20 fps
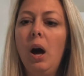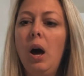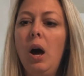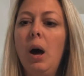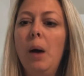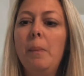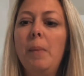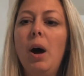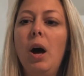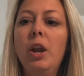
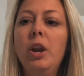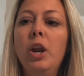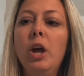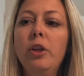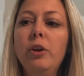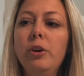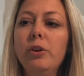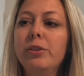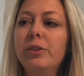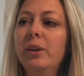
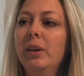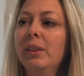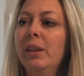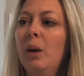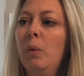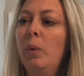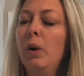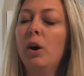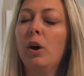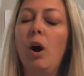Another
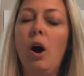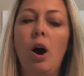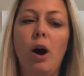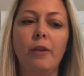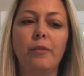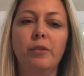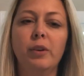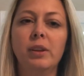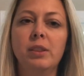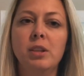thing that we are
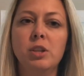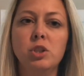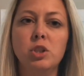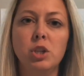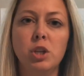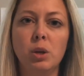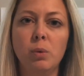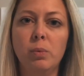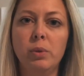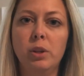offering
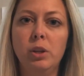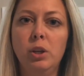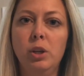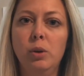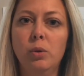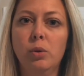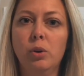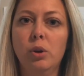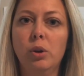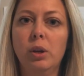this year with the
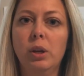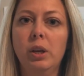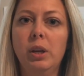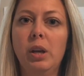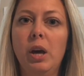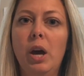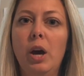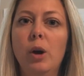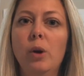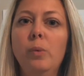new
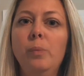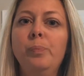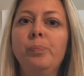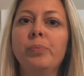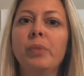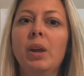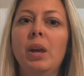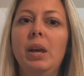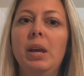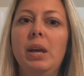cookie dough
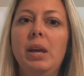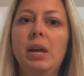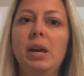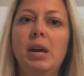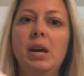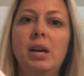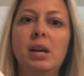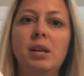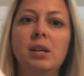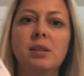
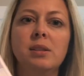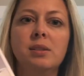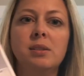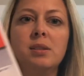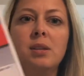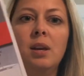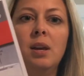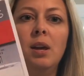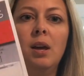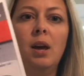
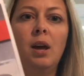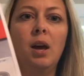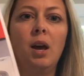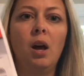is